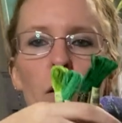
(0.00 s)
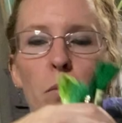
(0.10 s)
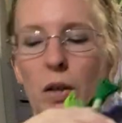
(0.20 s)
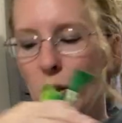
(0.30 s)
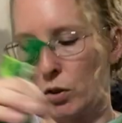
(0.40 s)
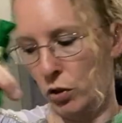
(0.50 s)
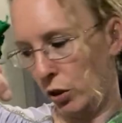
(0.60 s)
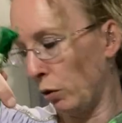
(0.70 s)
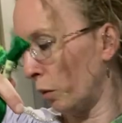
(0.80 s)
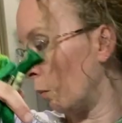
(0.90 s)
because
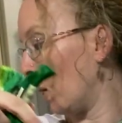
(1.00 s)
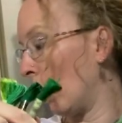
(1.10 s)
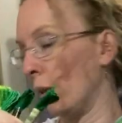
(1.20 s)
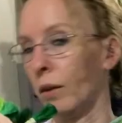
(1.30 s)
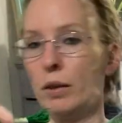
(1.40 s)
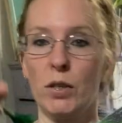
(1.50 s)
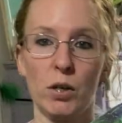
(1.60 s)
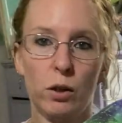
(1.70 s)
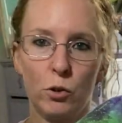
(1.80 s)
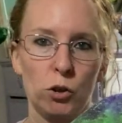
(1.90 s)
you can bet that these
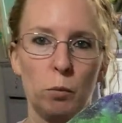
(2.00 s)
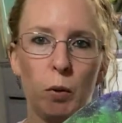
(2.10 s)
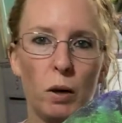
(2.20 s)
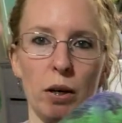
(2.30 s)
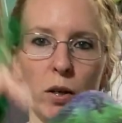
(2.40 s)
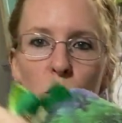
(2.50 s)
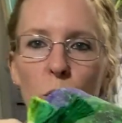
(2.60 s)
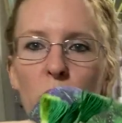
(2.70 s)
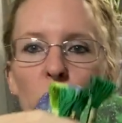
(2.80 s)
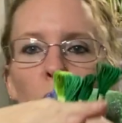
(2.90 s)
colors are going to be right next to
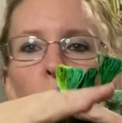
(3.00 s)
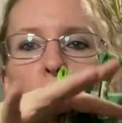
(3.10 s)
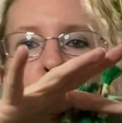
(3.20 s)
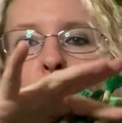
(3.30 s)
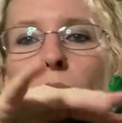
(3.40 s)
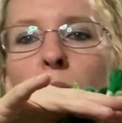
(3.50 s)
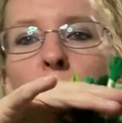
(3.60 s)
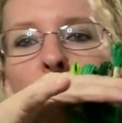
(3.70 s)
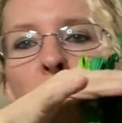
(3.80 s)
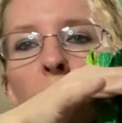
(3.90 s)
each other. So I need
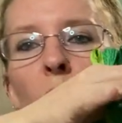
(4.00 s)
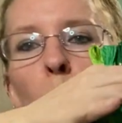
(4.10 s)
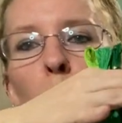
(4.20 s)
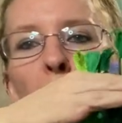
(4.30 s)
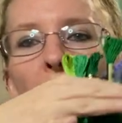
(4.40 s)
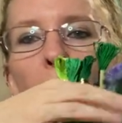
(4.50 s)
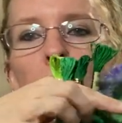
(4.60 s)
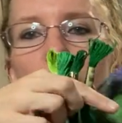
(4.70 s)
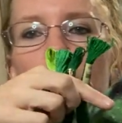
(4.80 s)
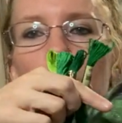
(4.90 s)
to see how bad
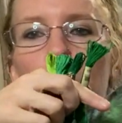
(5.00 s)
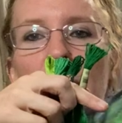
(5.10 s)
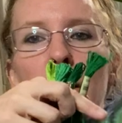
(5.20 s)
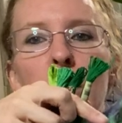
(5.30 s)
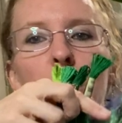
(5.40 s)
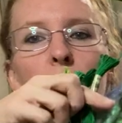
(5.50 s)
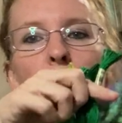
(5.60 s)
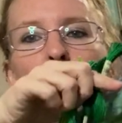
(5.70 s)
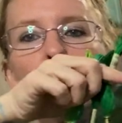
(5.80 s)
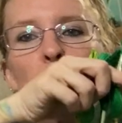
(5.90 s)
it's going to be.
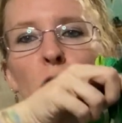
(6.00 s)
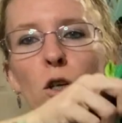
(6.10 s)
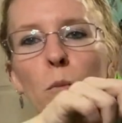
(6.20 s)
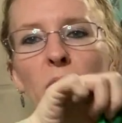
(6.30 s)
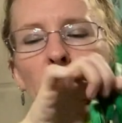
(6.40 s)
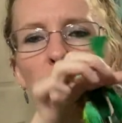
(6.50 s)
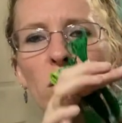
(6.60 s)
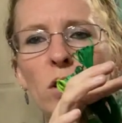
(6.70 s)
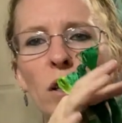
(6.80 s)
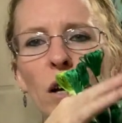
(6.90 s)
So because
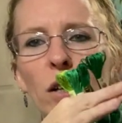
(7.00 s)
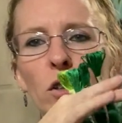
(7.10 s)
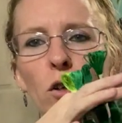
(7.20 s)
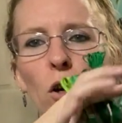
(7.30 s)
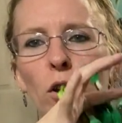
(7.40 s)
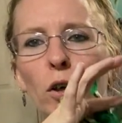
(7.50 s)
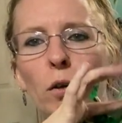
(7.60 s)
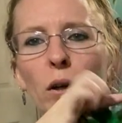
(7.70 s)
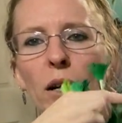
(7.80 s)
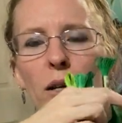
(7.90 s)
there's a lot of dark
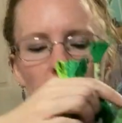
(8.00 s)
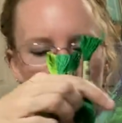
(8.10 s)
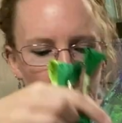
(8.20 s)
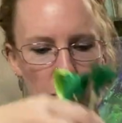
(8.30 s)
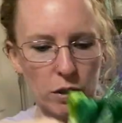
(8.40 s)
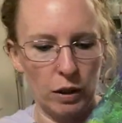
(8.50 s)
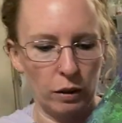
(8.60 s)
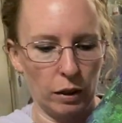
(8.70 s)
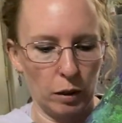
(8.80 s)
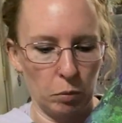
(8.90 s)
greens, I would say
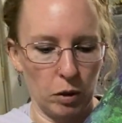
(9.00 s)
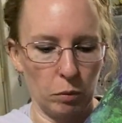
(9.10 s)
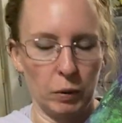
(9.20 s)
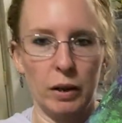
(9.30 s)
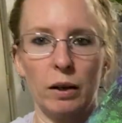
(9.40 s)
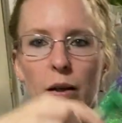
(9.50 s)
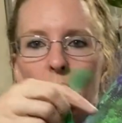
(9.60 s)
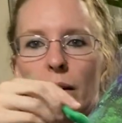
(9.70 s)
like probably